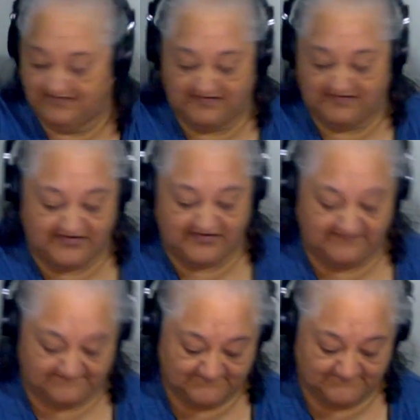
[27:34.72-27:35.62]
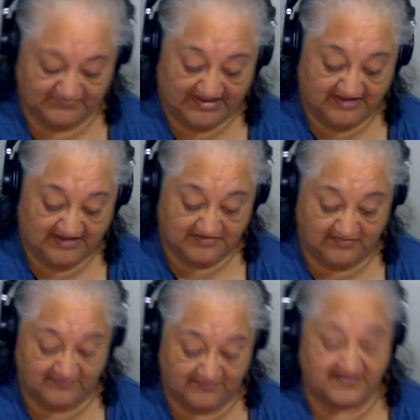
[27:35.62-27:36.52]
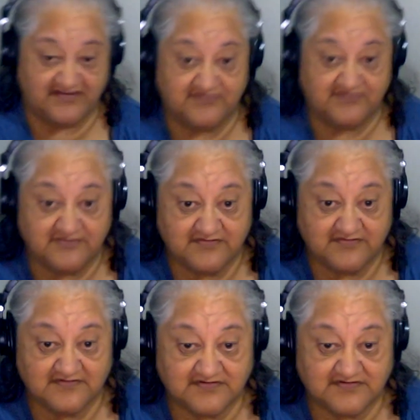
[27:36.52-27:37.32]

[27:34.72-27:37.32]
Okay. So thank you